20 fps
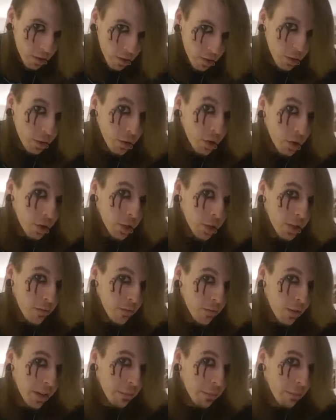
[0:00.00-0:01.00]
Do good
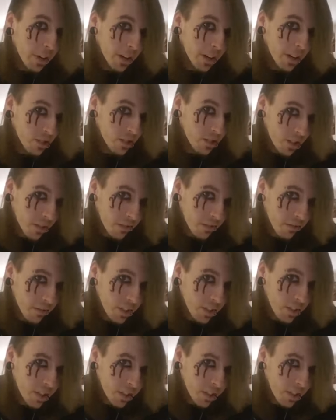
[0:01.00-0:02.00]
and right by yourself,
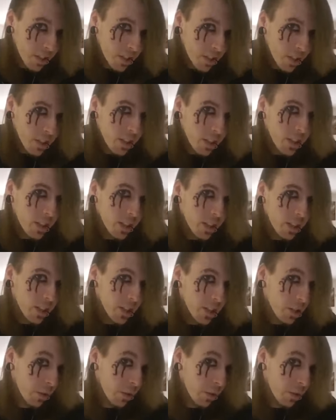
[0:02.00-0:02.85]
and